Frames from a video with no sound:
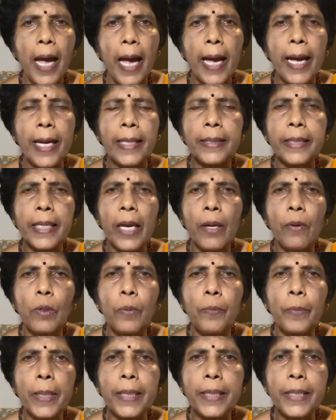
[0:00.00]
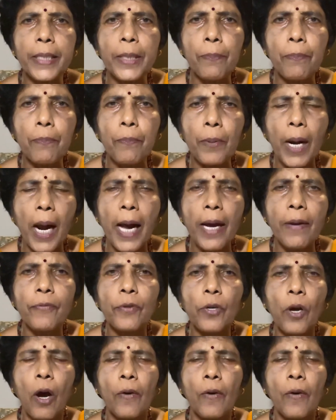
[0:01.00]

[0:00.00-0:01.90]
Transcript: and they will be deprived